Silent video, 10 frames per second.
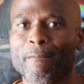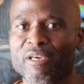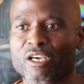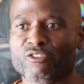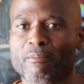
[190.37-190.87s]

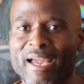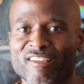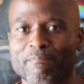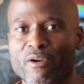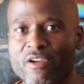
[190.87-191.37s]
Because from my
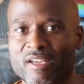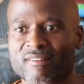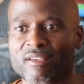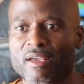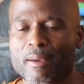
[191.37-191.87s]

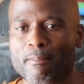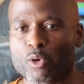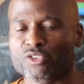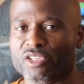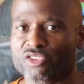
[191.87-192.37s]
experience,
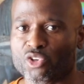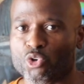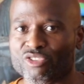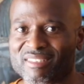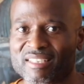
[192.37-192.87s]
most of the
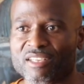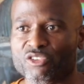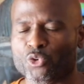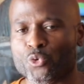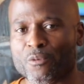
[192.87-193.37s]
children tend
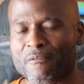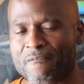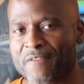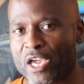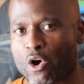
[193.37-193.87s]
to
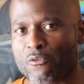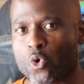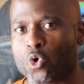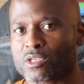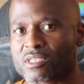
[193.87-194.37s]
veer off
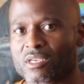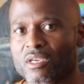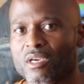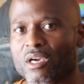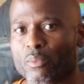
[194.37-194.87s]
course
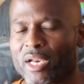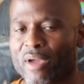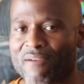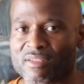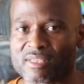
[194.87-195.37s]
when they
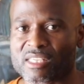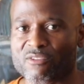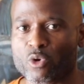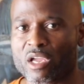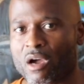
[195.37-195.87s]
don't have a sense
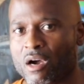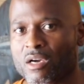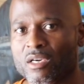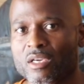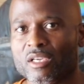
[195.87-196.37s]
of who they are.
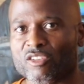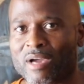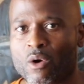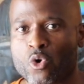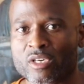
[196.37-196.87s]
So
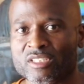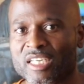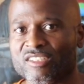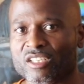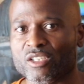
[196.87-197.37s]
our
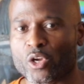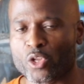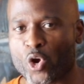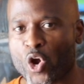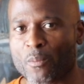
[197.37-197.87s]
organization,
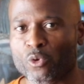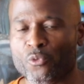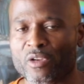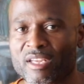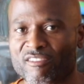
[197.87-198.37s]
the Urban
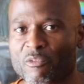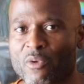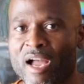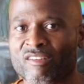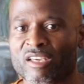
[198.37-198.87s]
Youth Initiative
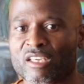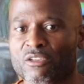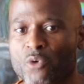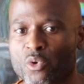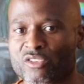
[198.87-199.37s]
Project,
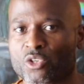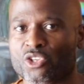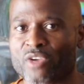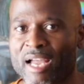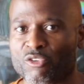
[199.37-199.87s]
is focused on
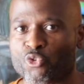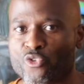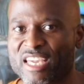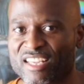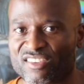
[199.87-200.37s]
trying to
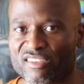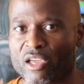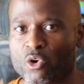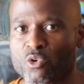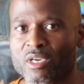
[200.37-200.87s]

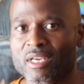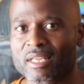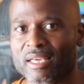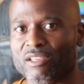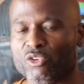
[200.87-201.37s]
reinstill
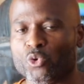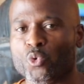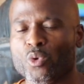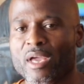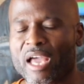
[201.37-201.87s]

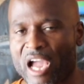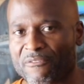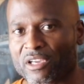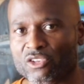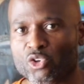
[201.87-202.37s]
into
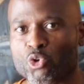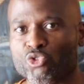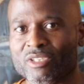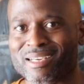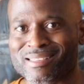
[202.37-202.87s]
African
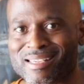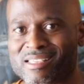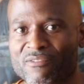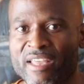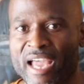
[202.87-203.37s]
children a
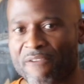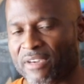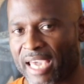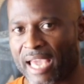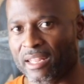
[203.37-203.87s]
sense of their
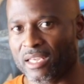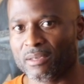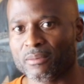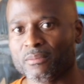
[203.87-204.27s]
Africanity.